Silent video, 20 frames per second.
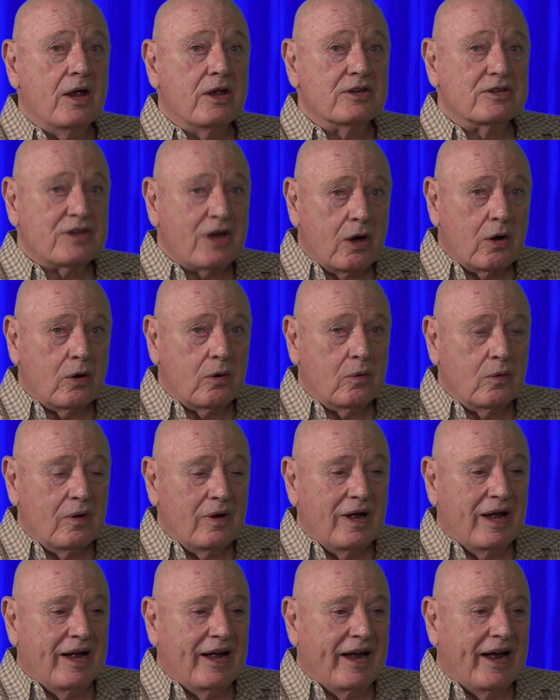So
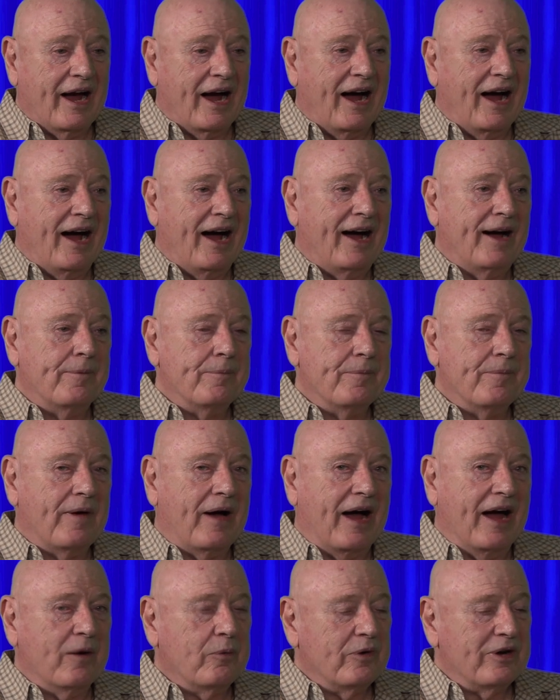
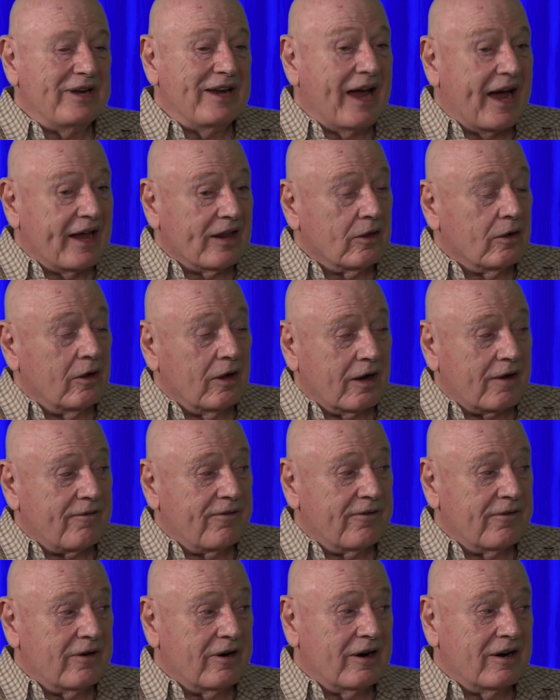I would not look
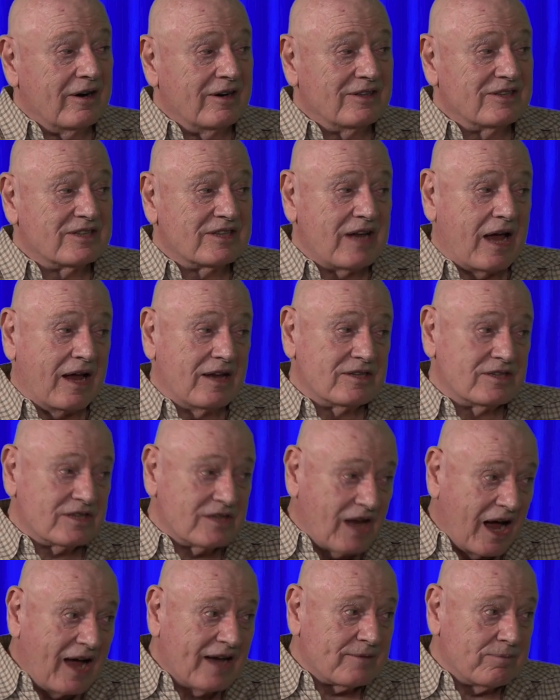for a
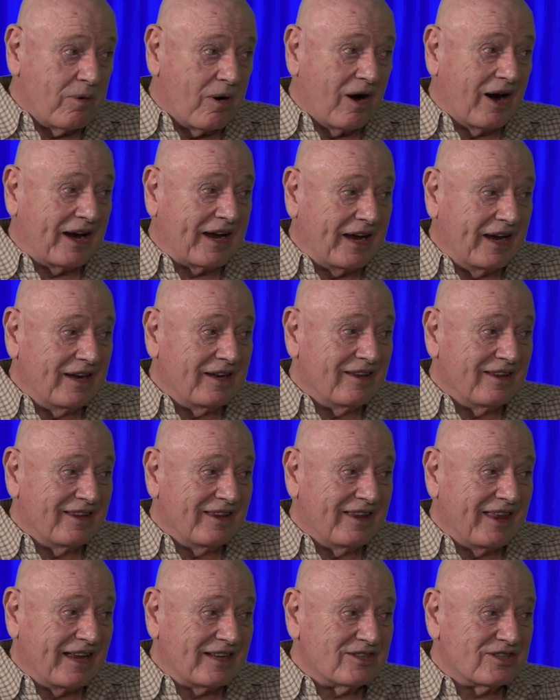stock
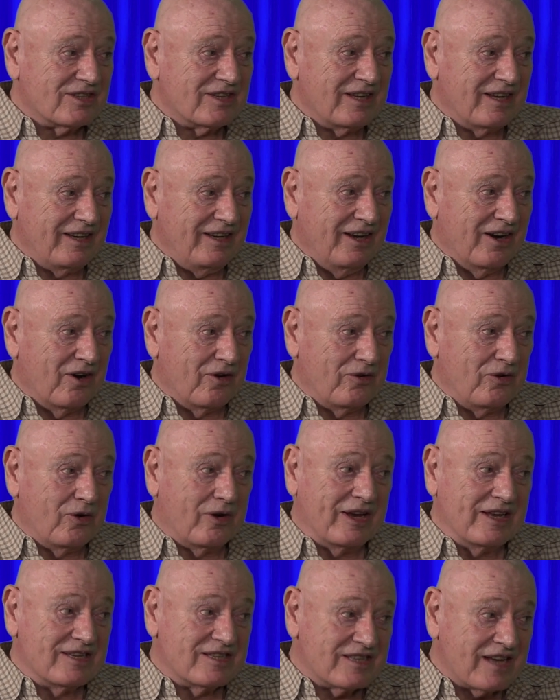market that's, you
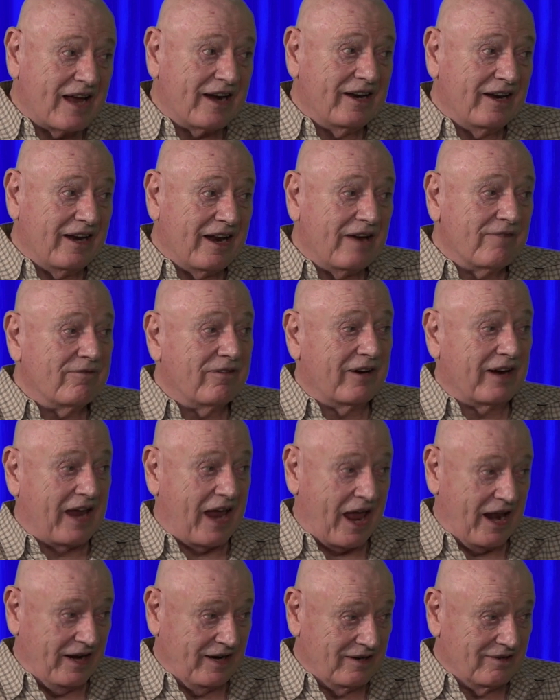can set it and
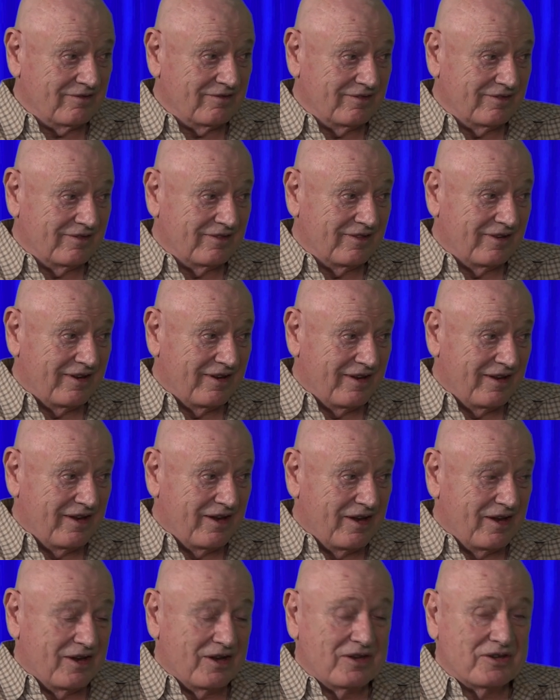forget it.
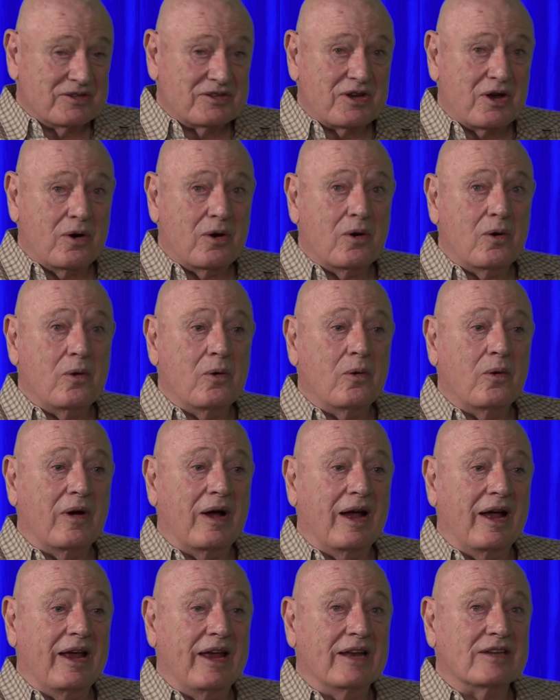So
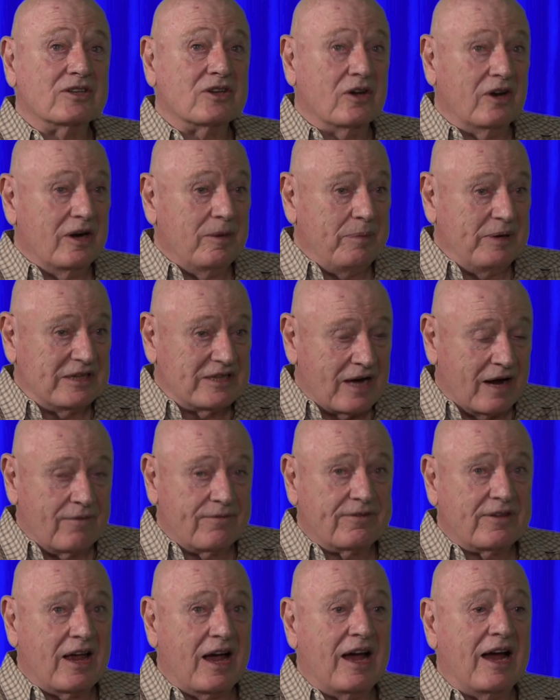it's going to be
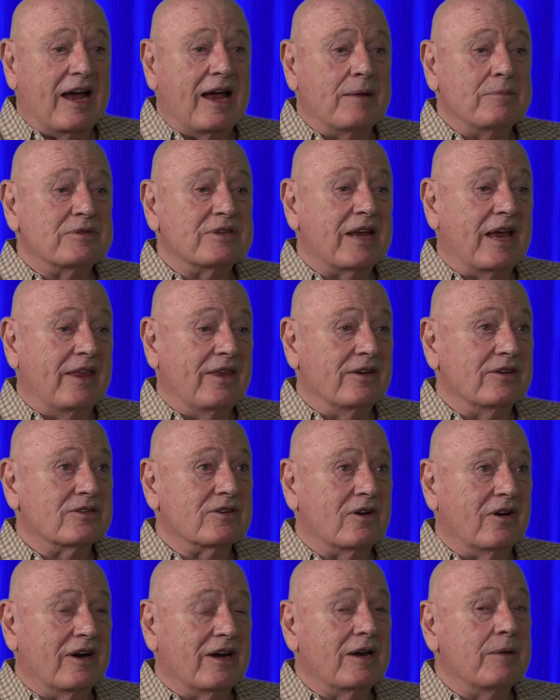tough times, and there's
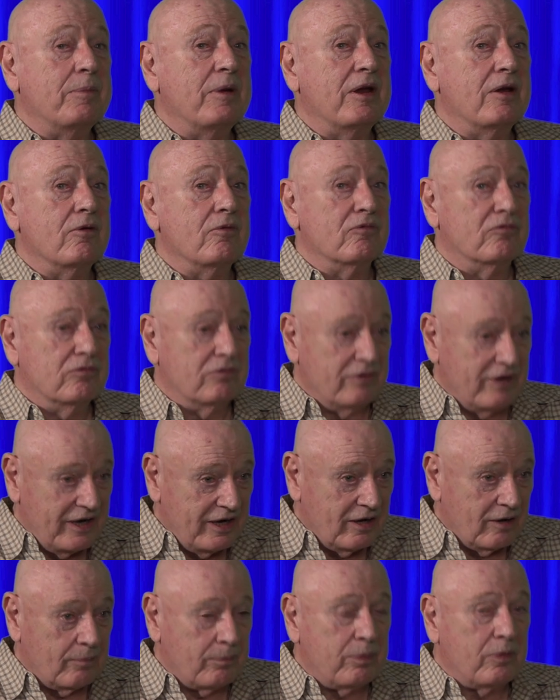going to be
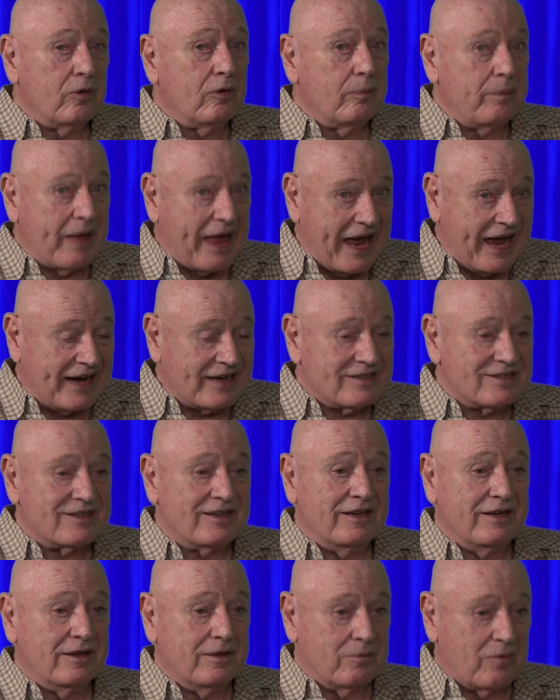real pullbacks
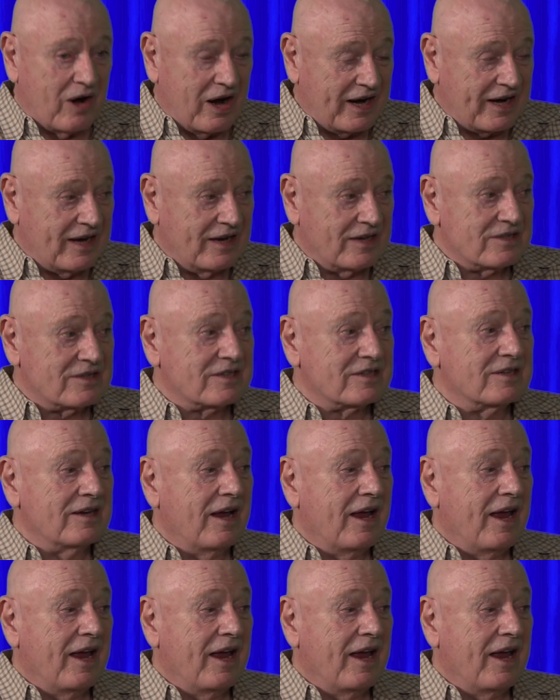in the markets.